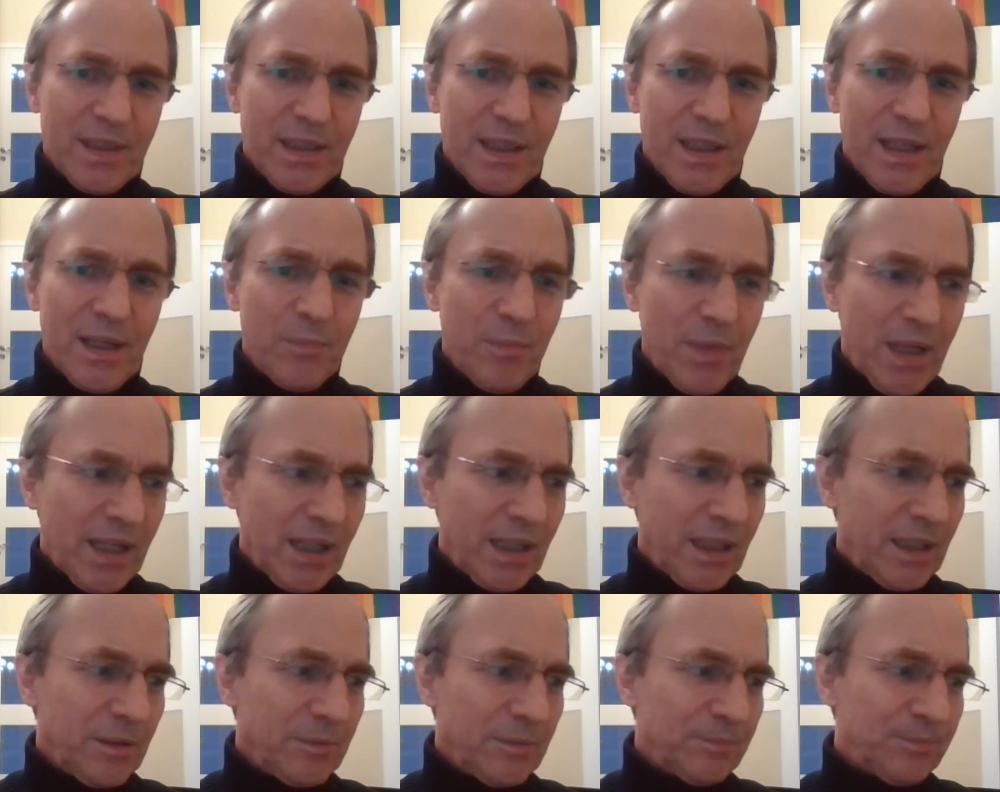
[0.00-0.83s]
MA.
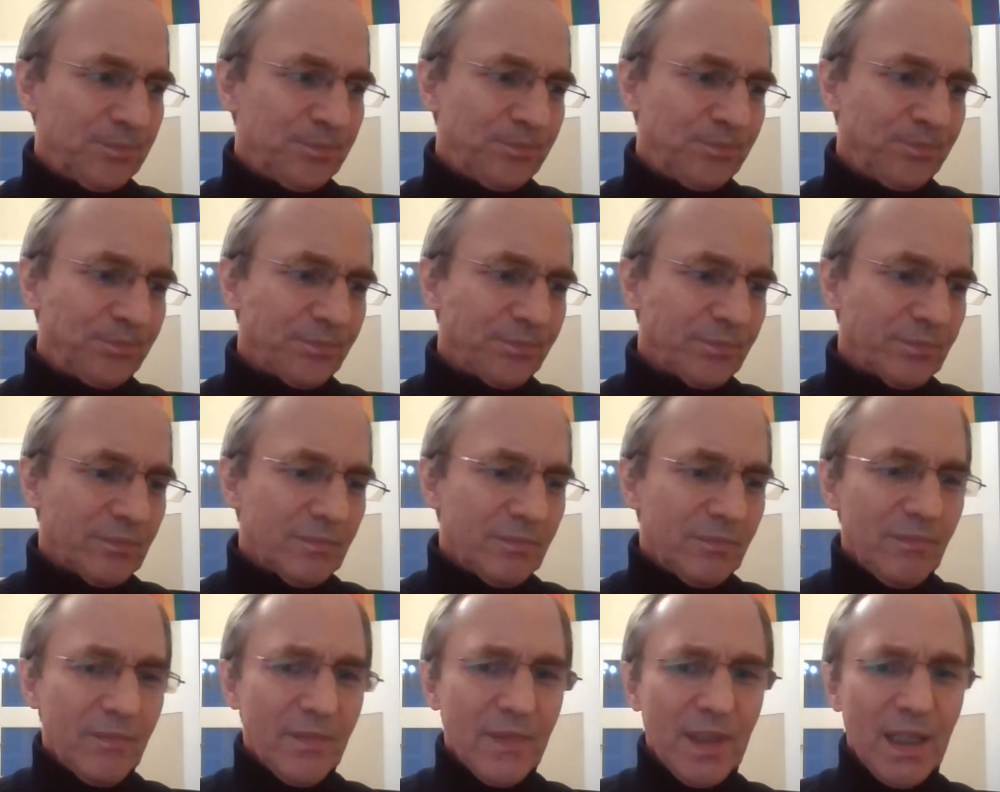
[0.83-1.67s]

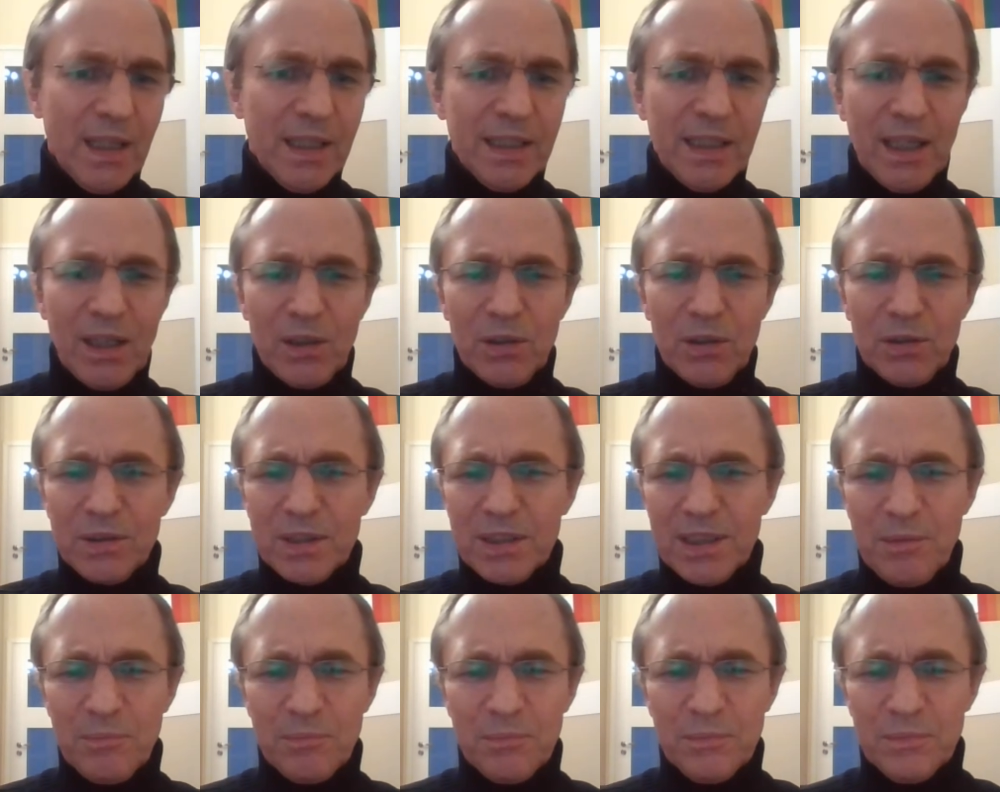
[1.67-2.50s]
And now
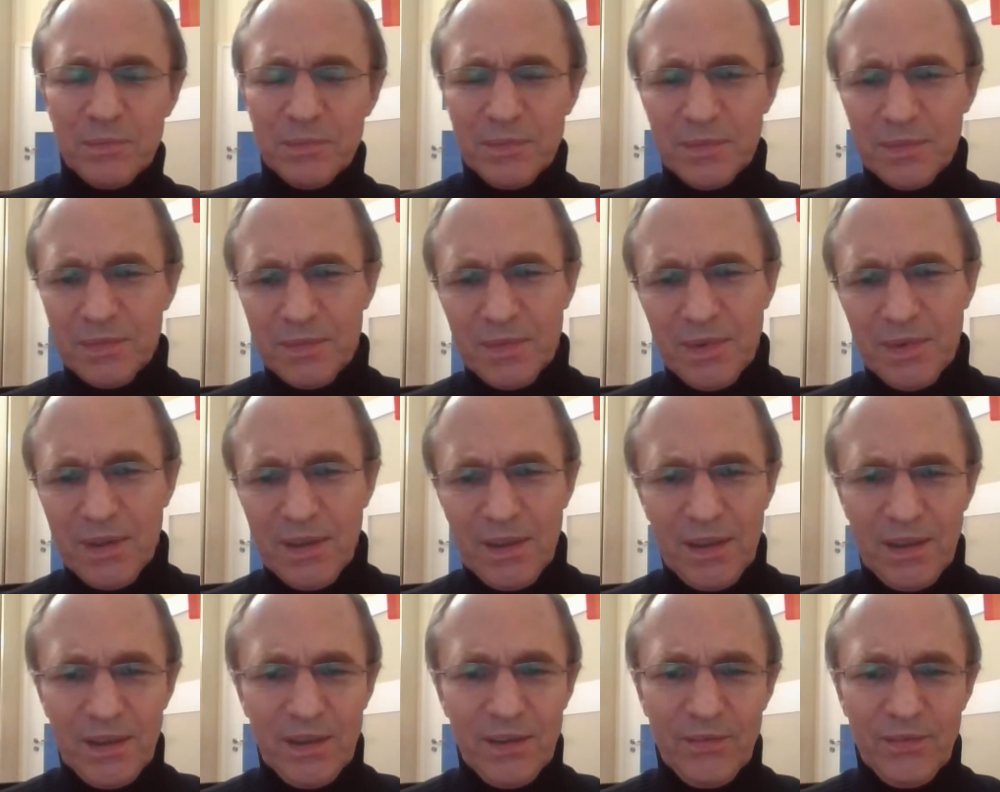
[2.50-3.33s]
some
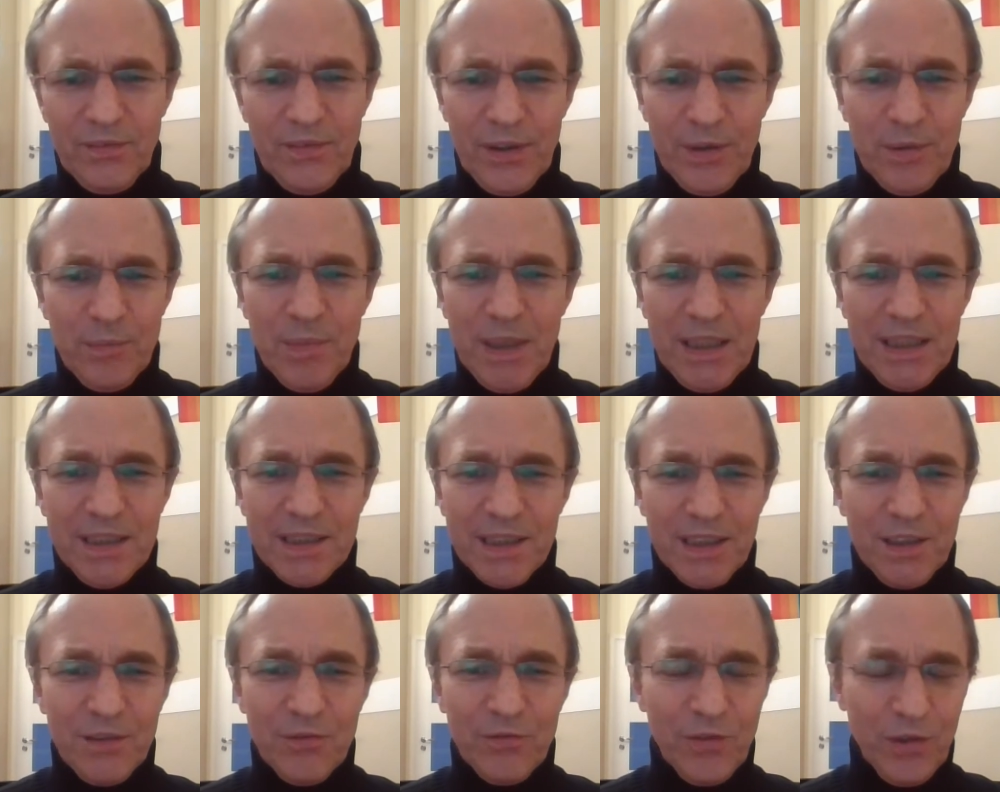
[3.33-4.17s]
very
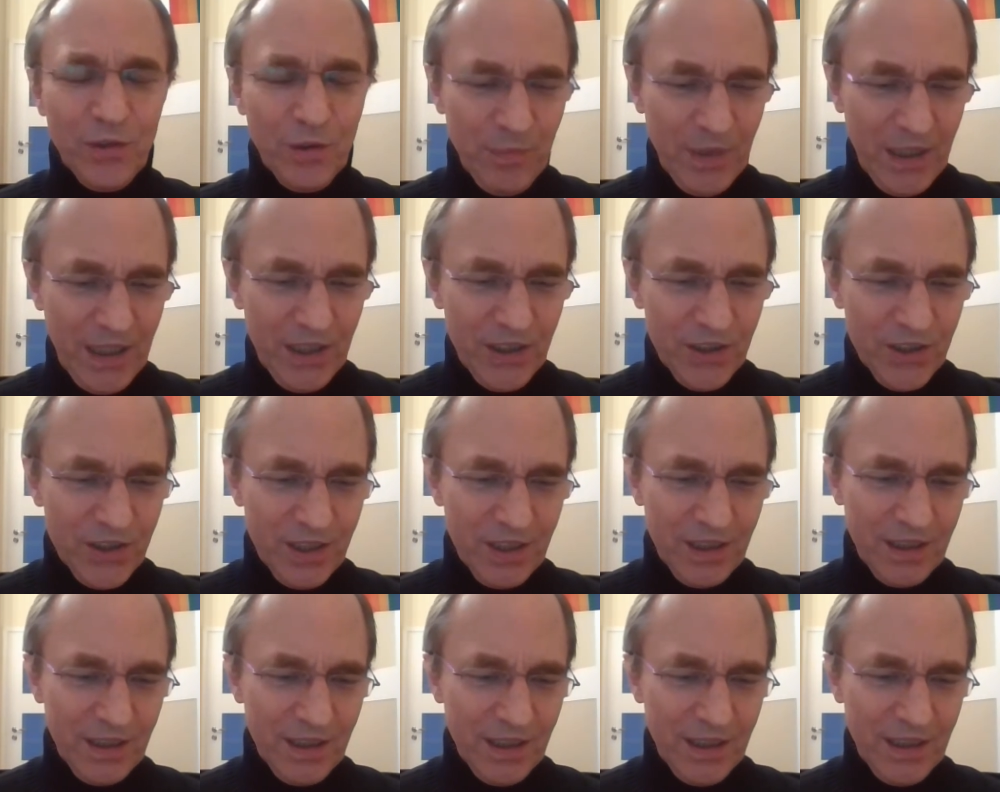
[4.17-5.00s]
basic
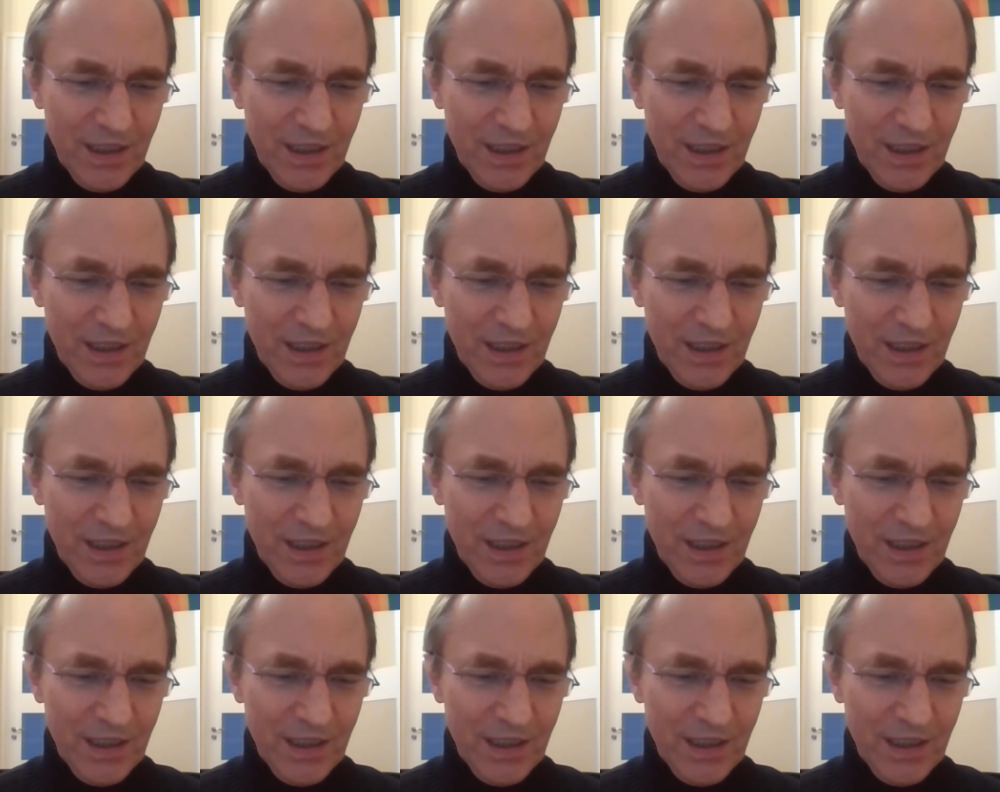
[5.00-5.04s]
information.